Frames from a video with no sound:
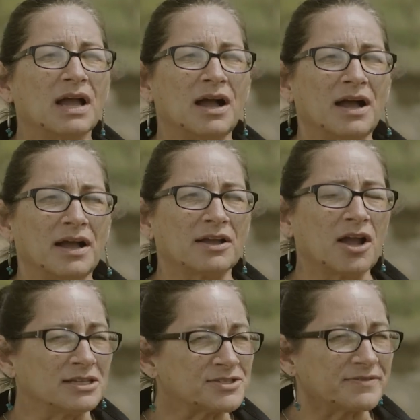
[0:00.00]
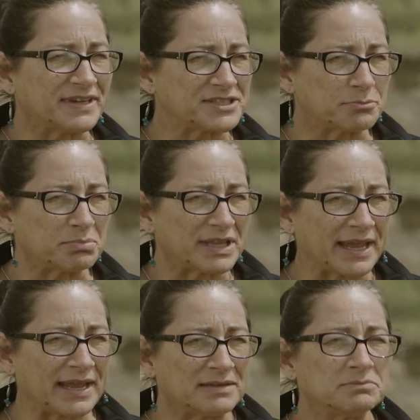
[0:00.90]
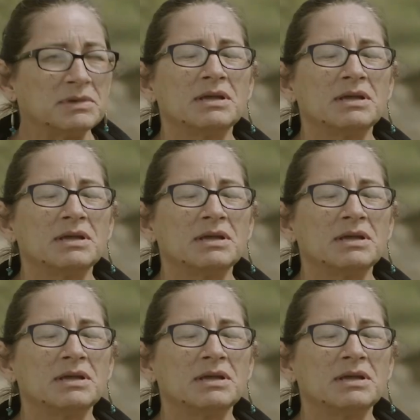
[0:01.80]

uh, conservation plan,